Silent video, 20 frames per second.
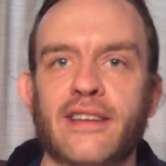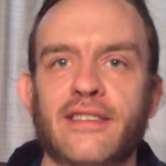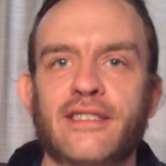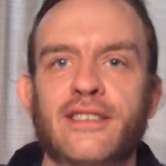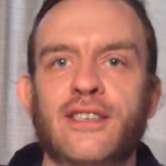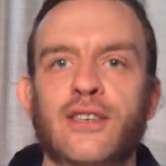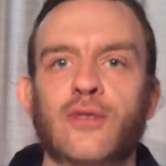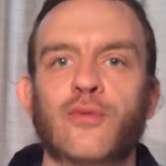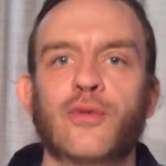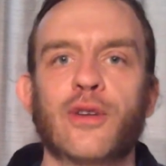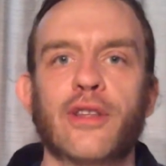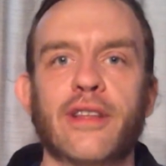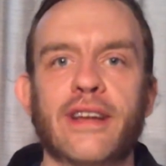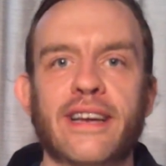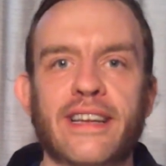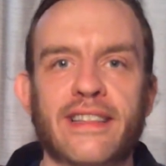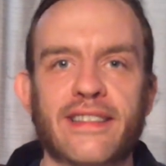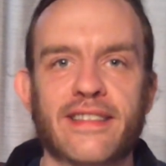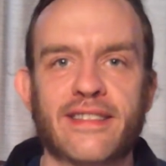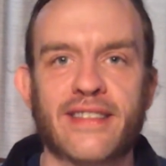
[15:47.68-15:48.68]
to
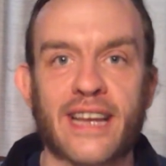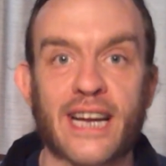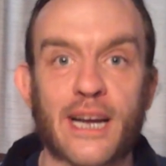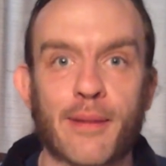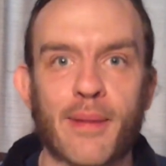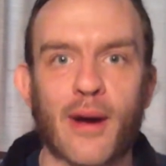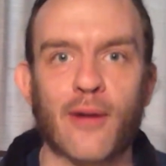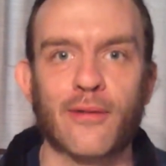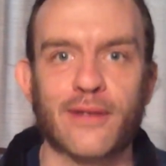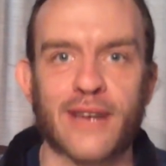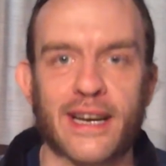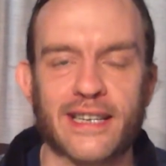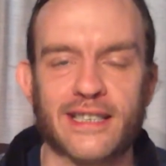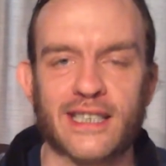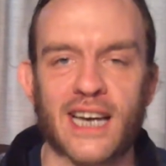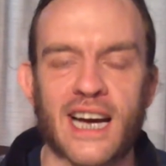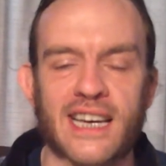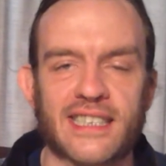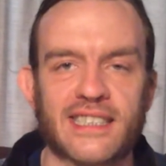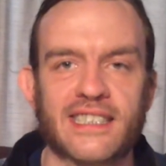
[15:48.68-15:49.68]
really think about and
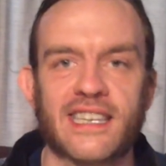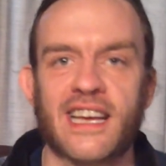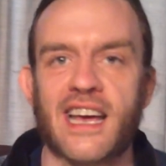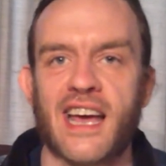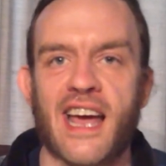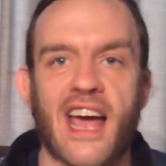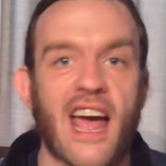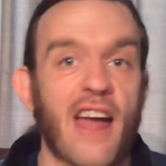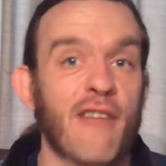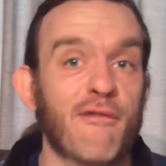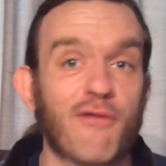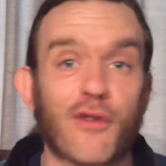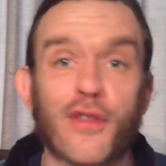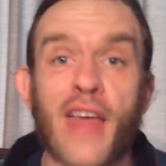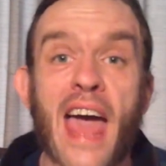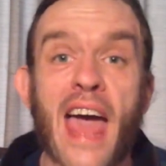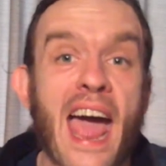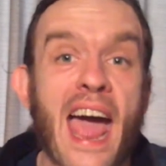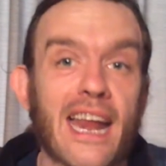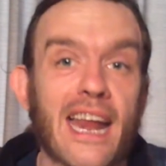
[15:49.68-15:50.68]
digest. And for
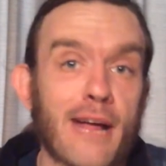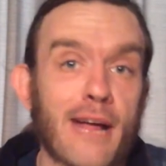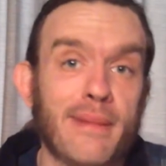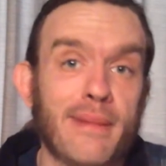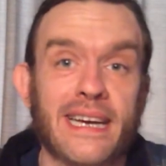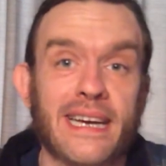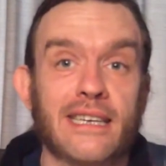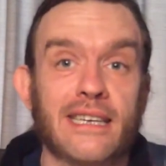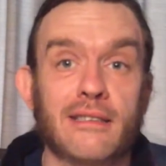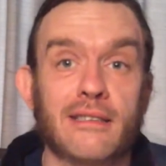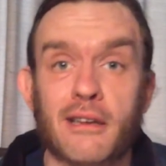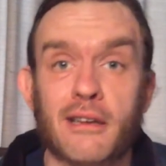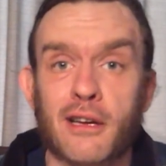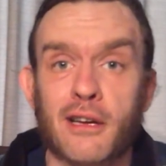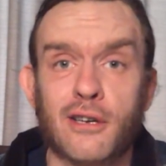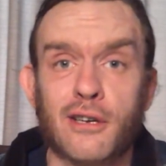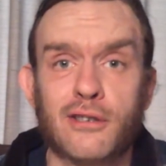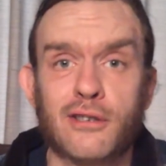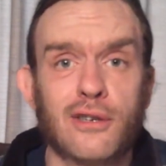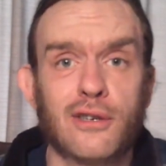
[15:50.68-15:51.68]
that, I mean,
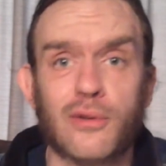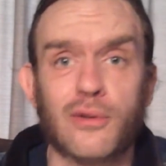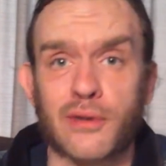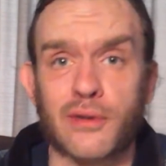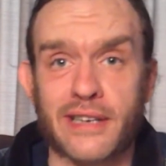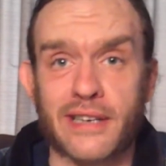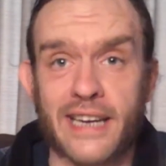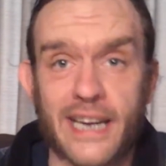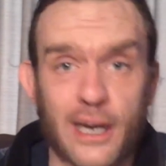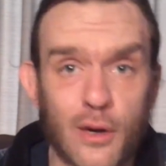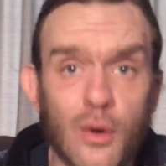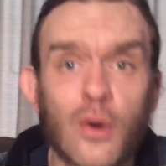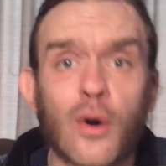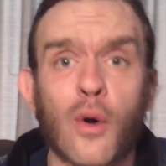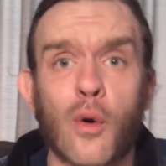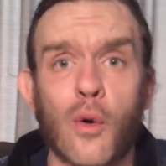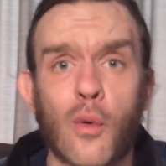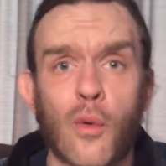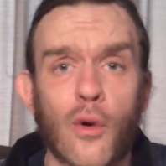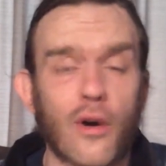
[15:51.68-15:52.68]
dude, Hugo
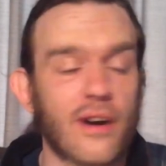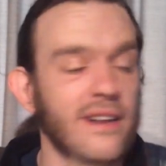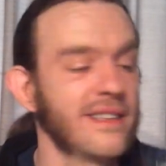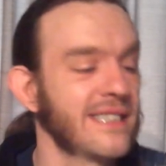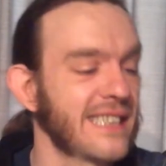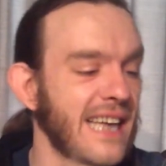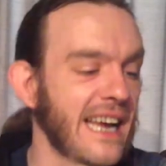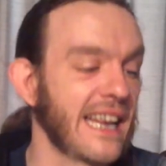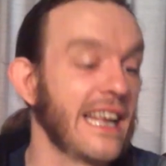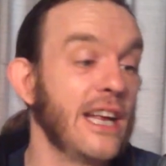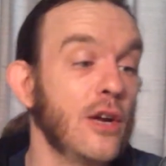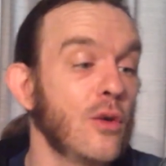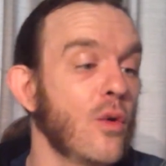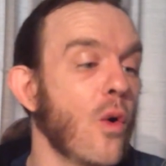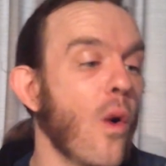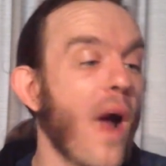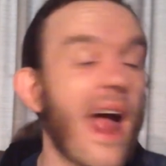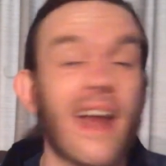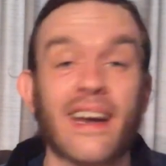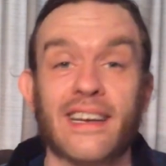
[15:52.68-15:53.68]
Award. This has got a
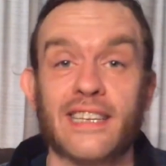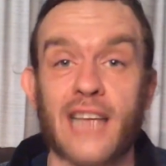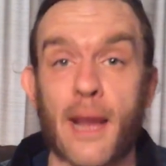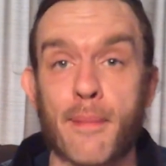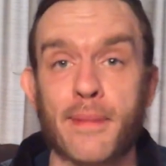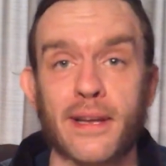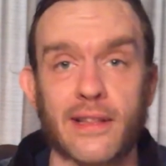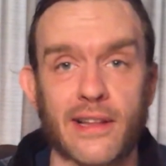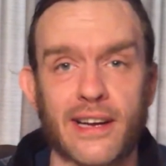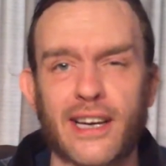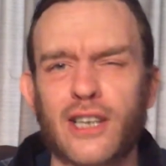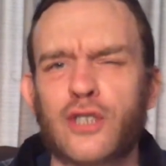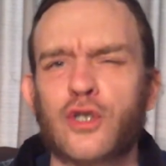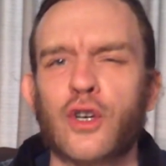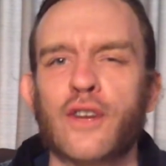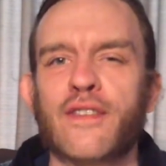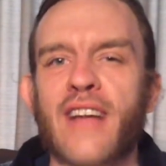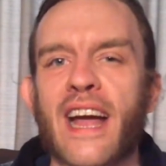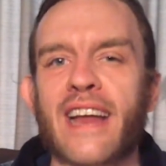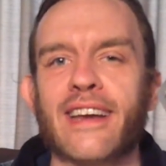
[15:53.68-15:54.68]
Hugo and a Nebula. It should
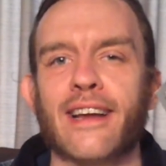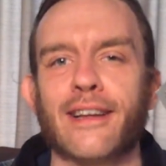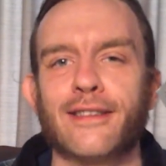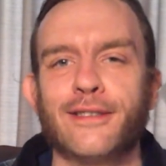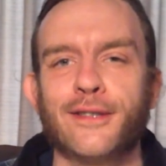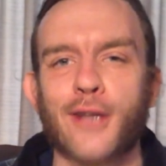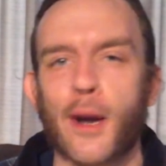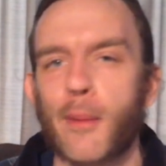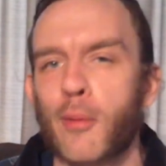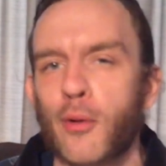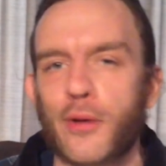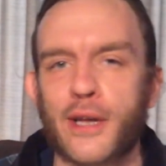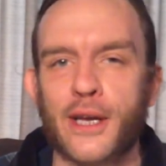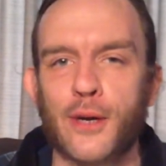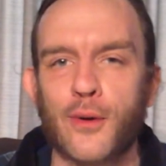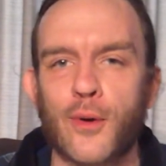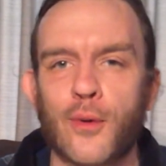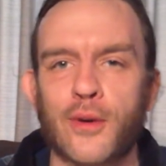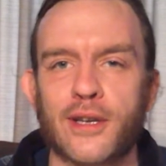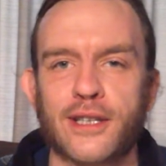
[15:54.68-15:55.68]
have gotten a double
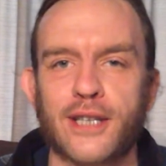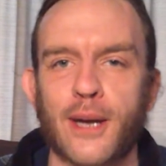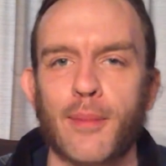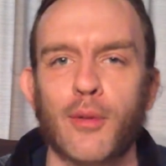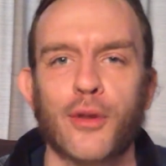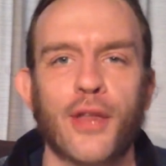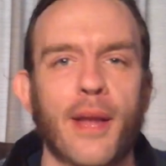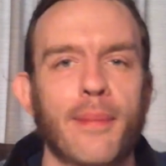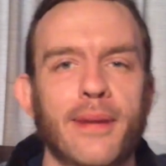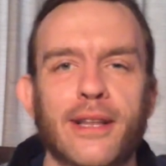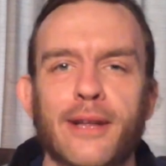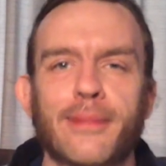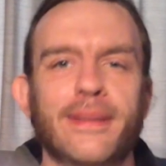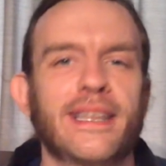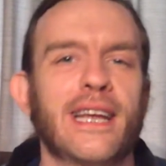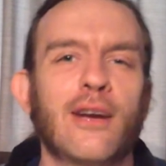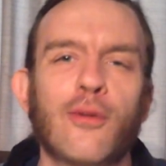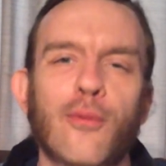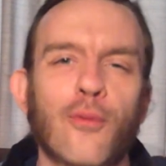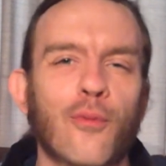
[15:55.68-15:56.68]
Hugo and a double Nebula, but
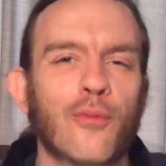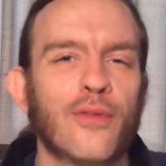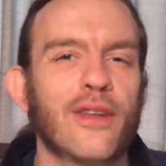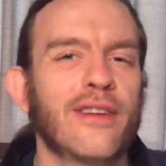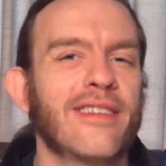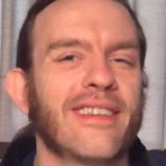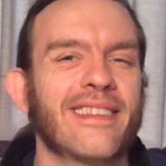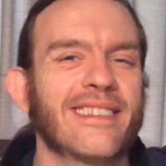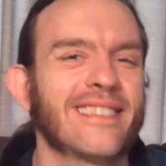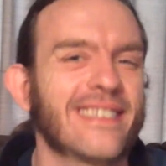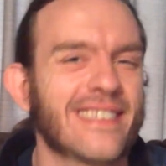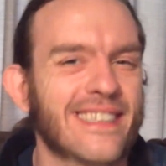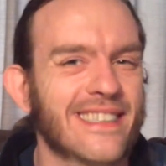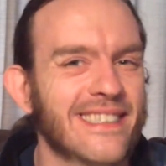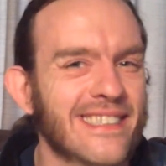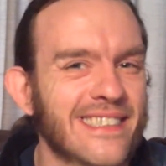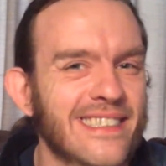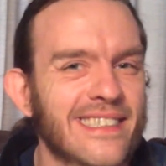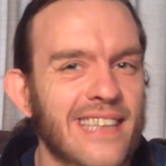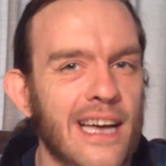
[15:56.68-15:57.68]
it doesn't
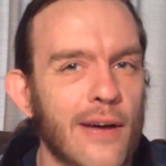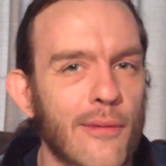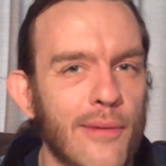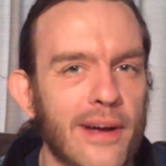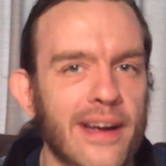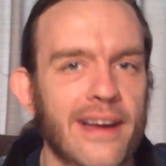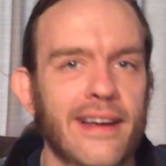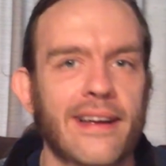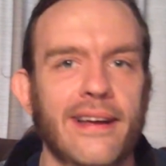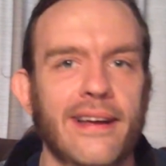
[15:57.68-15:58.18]
exist that way.